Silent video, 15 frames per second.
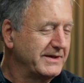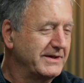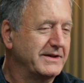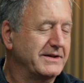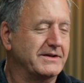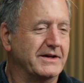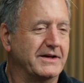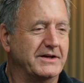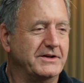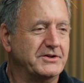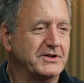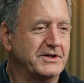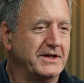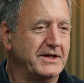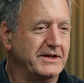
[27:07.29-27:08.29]
to
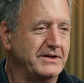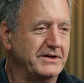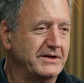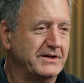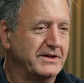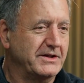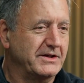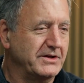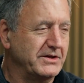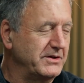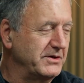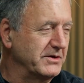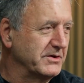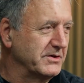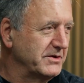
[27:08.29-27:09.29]
educate
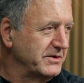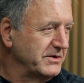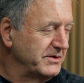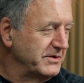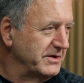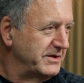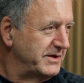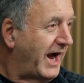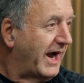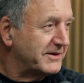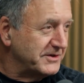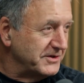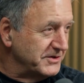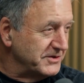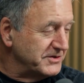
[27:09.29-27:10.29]
the
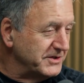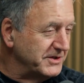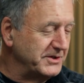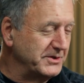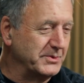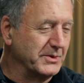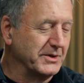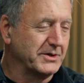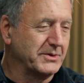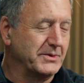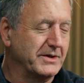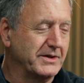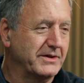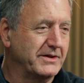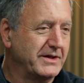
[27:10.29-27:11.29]
doctors that you work
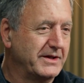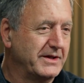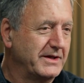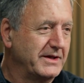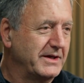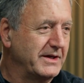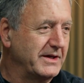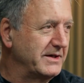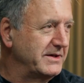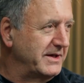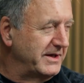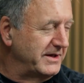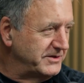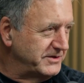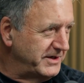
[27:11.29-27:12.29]
with, and to
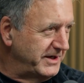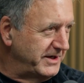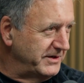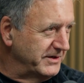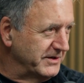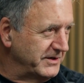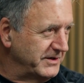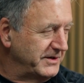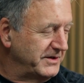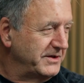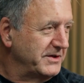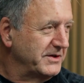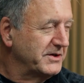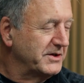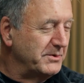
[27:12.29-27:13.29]
educate your
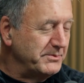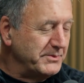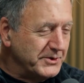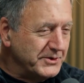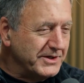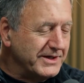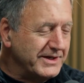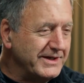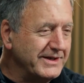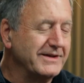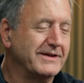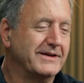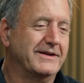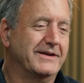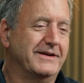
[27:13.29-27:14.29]
community,
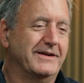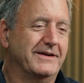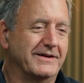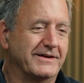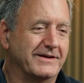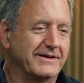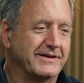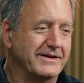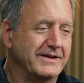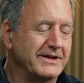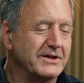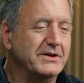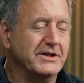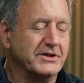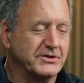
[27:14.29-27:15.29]

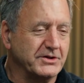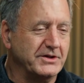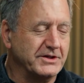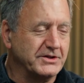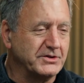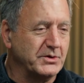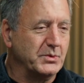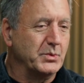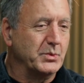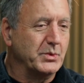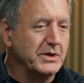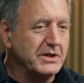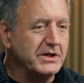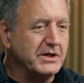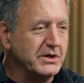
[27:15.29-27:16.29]
it's a
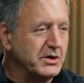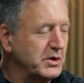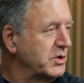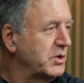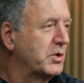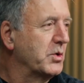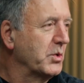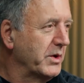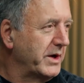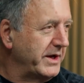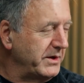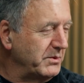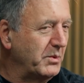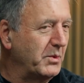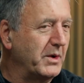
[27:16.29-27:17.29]
really
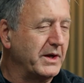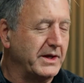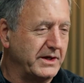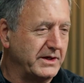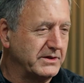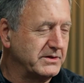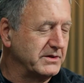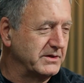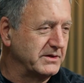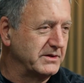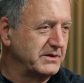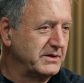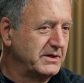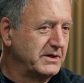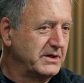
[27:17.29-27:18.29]
great way to
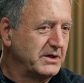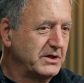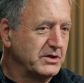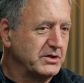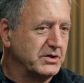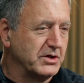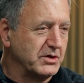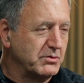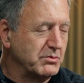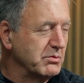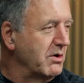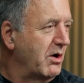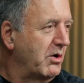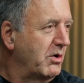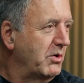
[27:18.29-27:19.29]

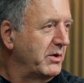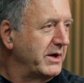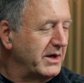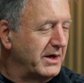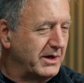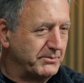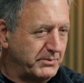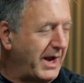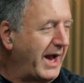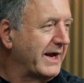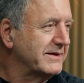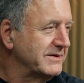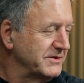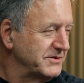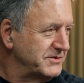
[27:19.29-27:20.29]
grow a
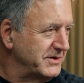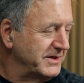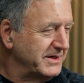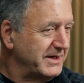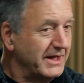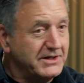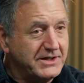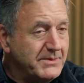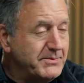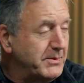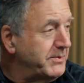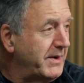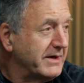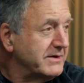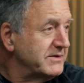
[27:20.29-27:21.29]
practice and keep a
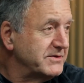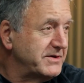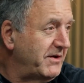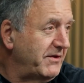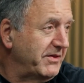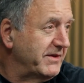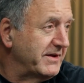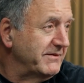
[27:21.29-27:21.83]
practice healthy.